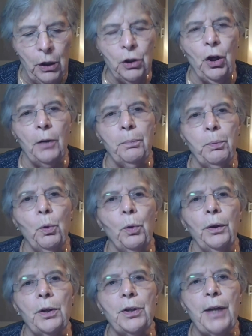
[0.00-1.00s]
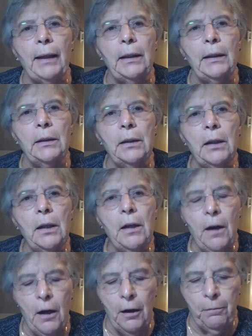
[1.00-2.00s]
John Paul II,
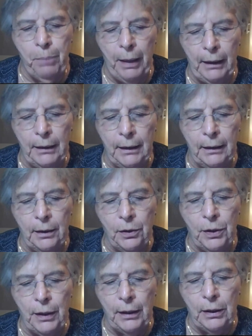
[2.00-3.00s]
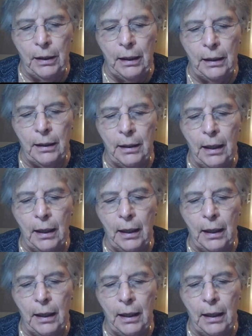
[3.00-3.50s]
of Benedict XVI,